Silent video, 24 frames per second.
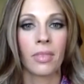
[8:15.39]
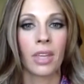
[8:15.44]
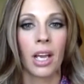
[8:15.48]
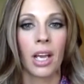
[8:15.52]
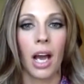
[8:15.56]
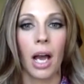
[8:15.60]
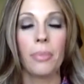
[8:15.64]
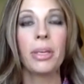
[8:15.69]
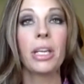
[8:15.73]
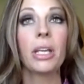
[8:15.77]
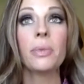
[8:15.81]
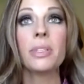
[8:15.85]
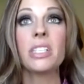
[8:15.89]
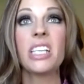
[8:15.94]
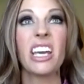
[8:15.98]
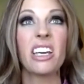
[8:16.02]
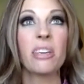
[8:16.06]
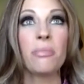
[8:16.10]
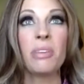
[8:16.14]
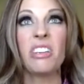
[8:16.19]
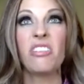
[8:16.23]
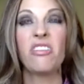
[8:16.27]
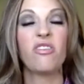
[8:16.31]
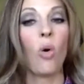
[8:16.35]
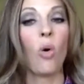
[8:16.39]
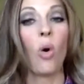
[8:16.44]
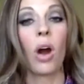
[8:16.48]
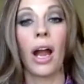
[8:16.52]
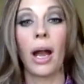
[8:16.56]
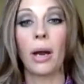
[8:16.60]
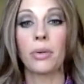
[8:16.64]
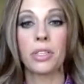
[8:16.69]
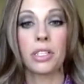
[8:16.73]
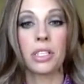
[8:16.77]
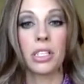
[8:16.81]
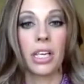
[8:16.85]
I mean, it would take me four
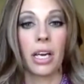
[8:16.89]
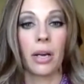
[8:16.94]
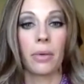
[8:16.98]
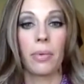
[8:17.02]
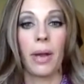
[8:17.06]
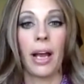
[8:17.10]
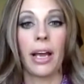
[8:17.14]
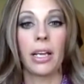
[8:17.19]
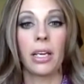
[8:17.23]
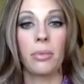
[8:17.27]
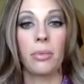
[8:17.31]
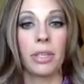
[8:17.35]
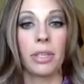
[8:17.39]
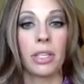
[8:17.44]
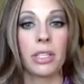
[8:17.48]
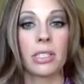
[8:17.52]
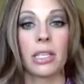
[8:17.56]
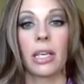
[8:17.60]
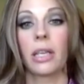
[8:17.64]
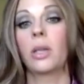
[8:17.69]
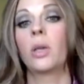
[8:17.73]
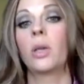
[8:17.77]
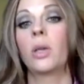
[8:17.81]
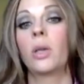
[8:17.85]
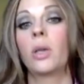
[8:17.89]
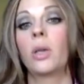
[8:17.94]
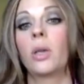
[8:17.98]
hours to get ready because I